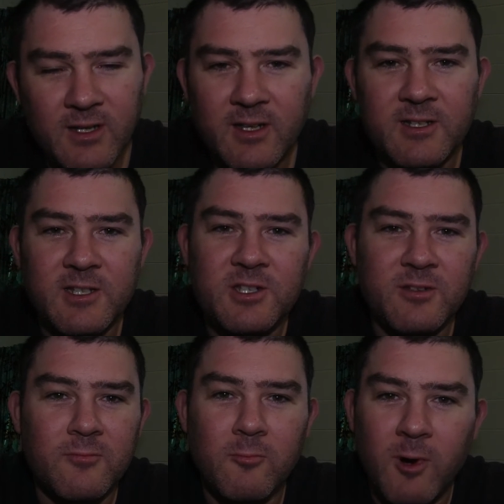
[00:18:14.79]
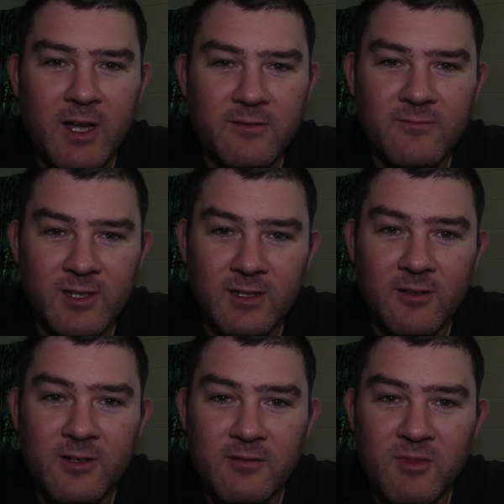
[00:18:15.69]
edition 1
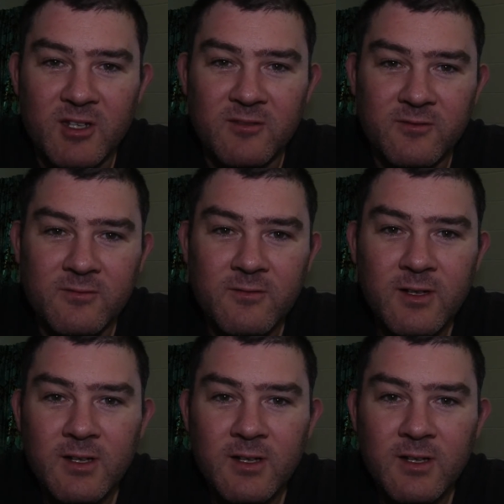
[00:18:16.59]
reloading manual,